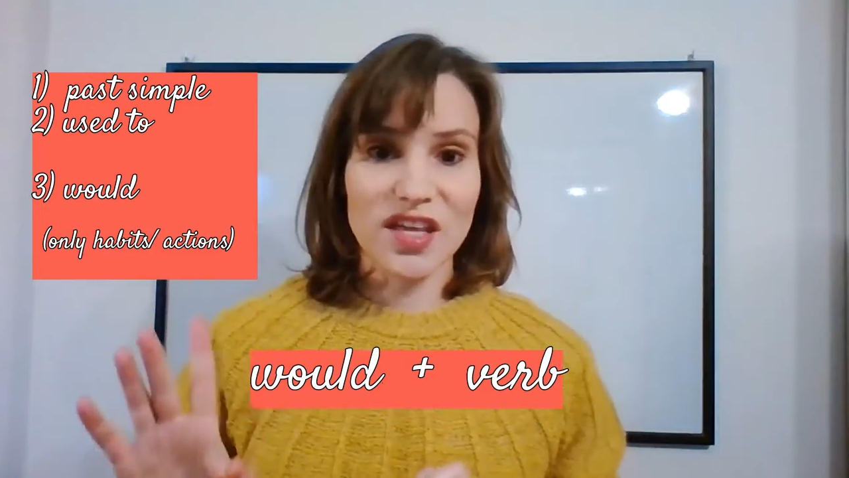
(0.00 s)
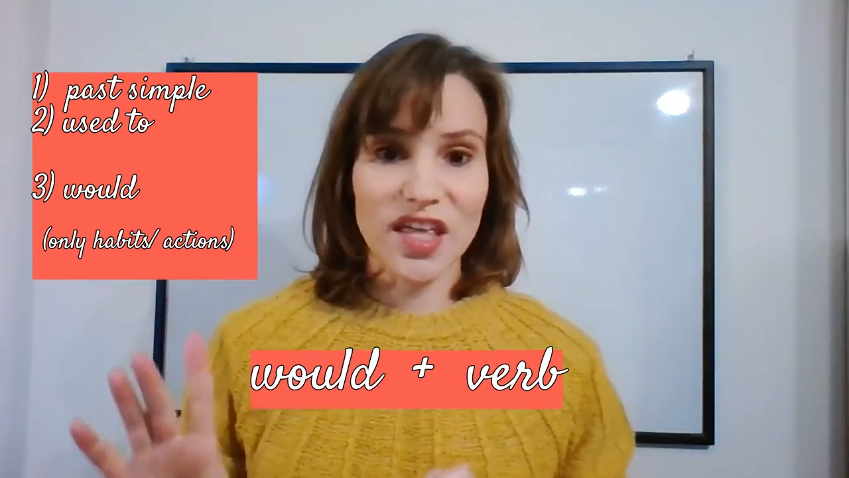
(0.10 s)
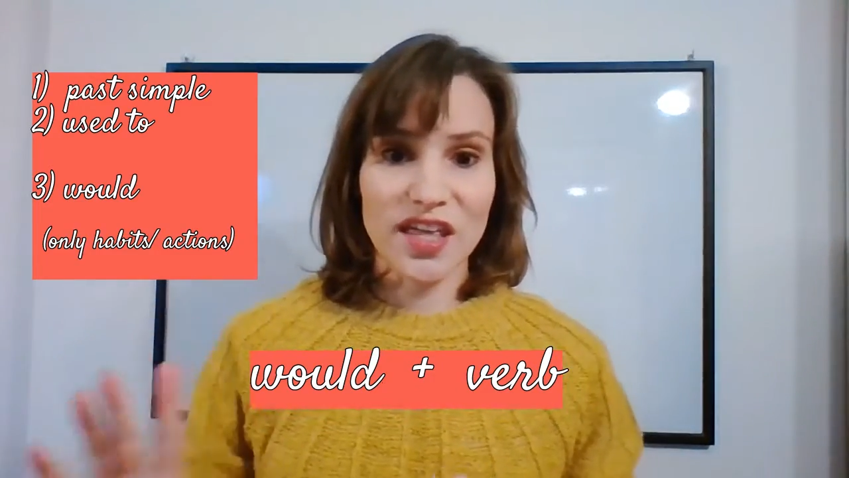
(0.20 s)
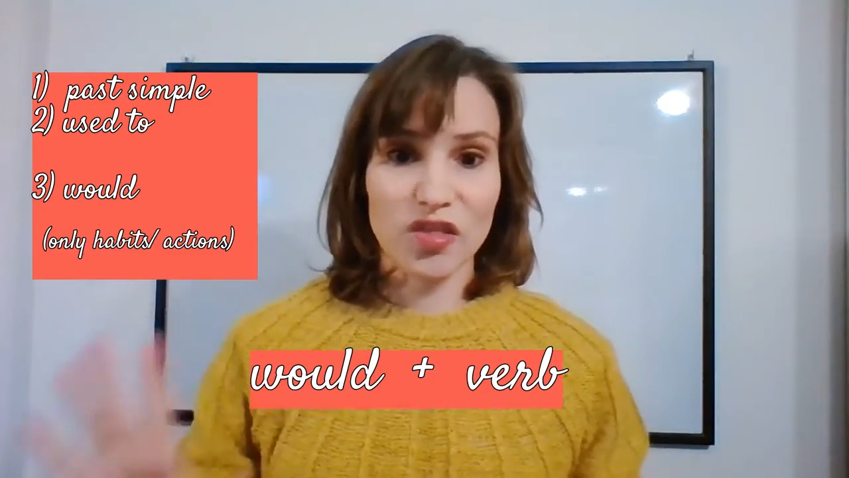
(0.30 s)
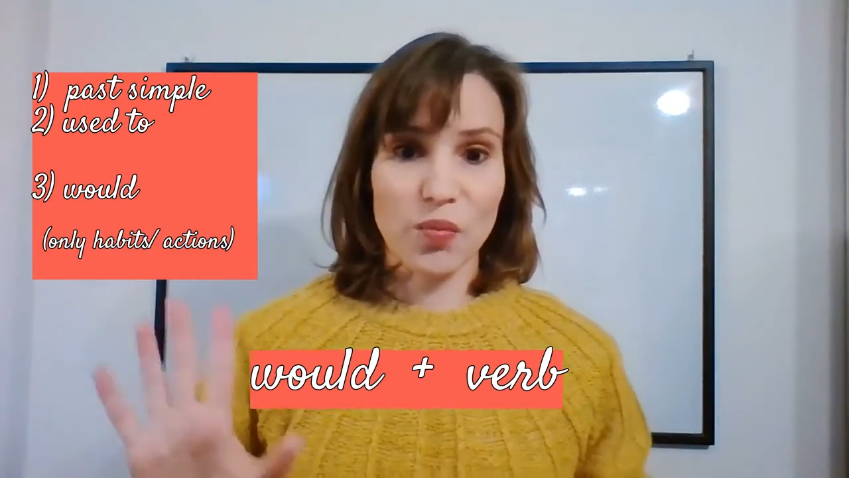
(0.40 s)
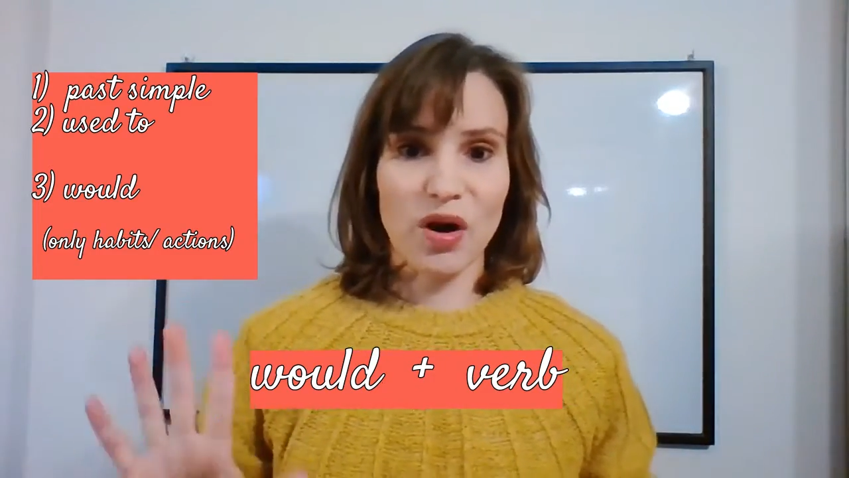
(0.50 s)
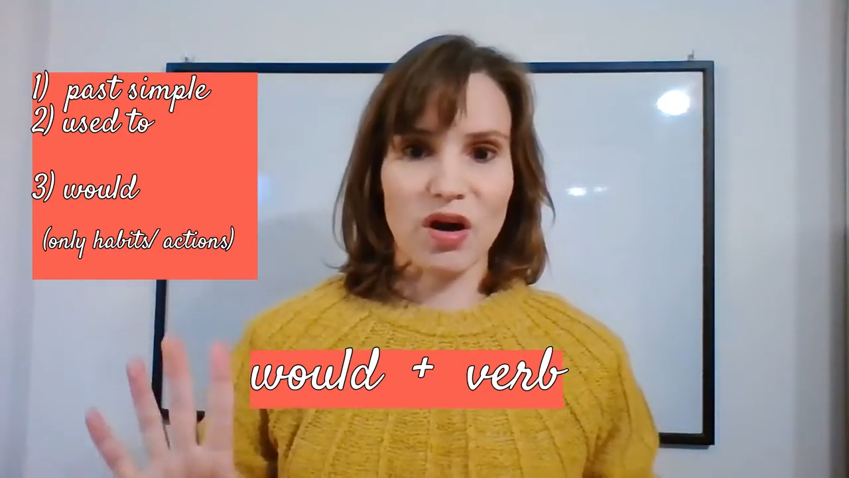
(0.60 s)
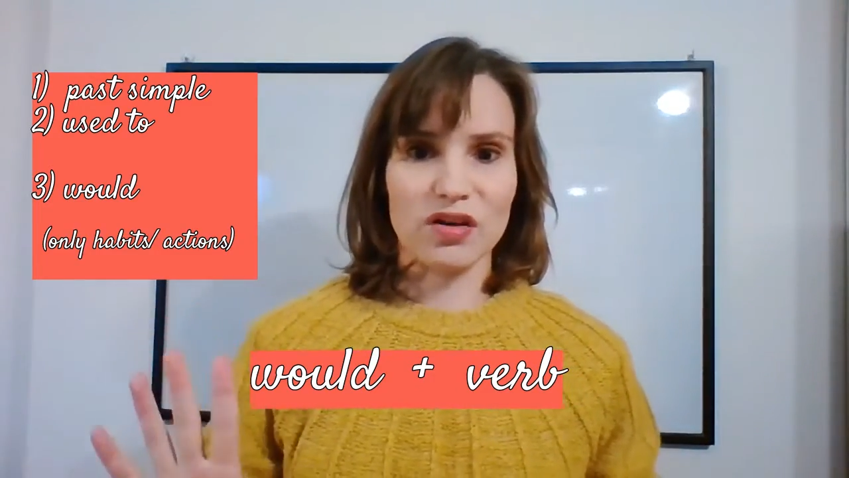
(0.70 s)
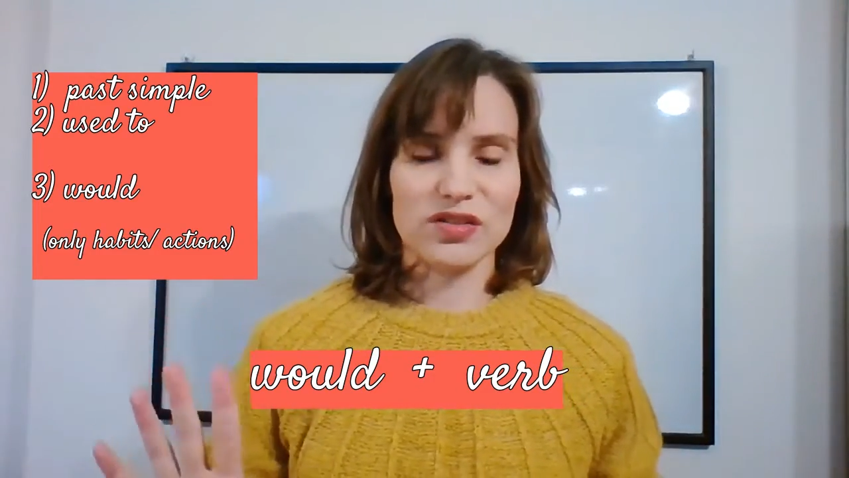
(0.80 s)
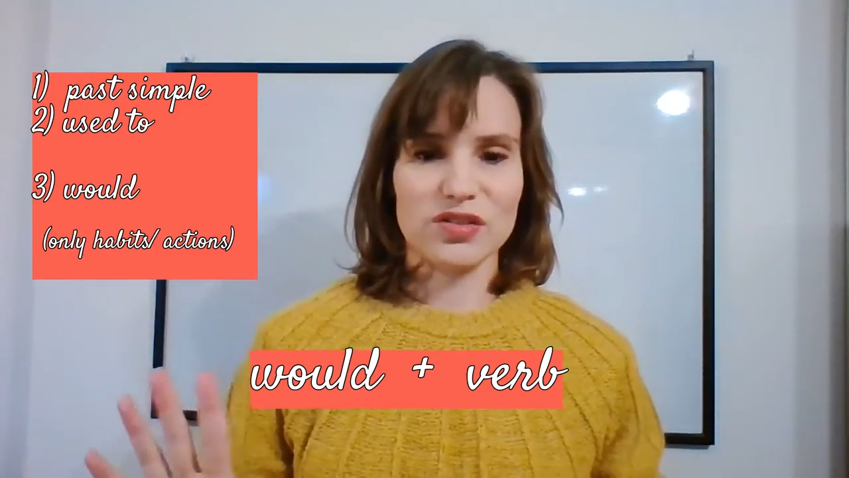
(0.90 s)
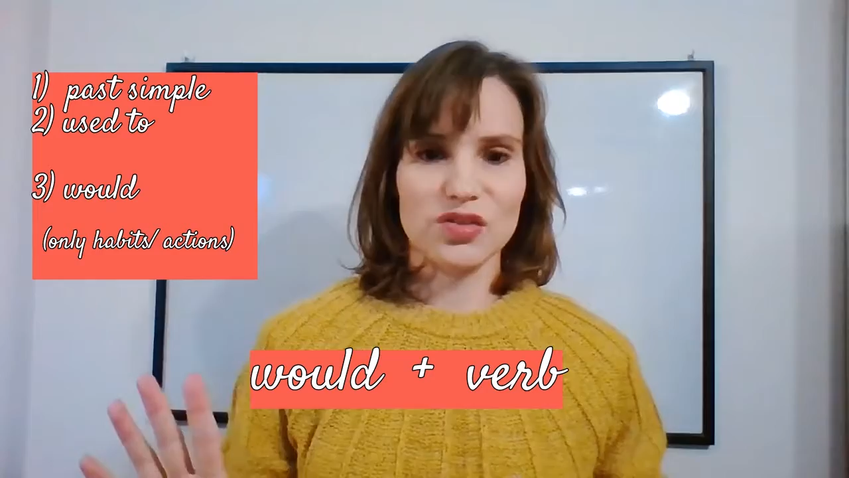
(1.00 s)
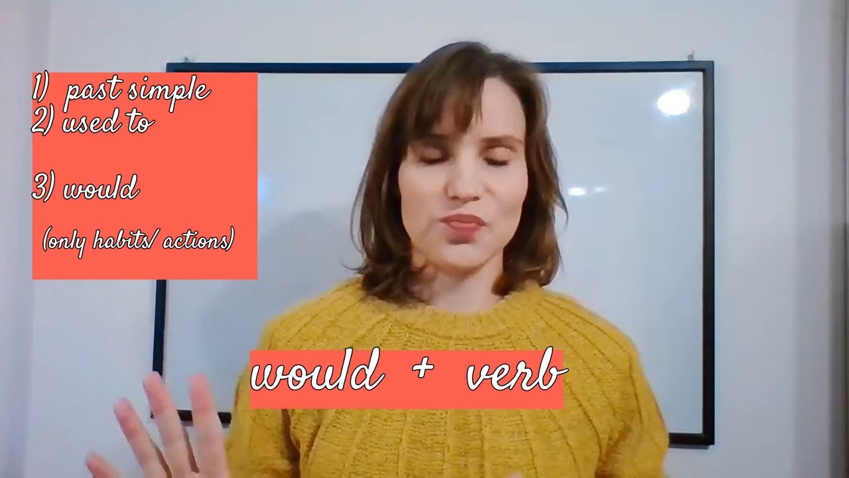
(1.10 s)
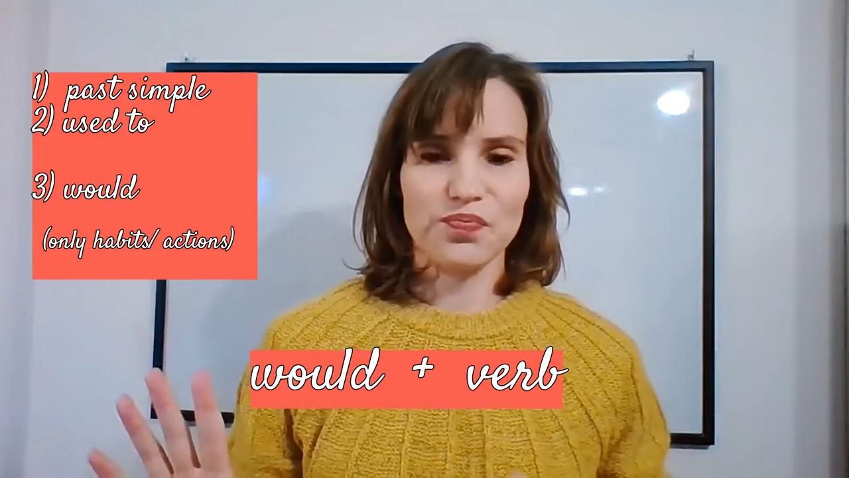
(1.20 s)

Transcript: in the past.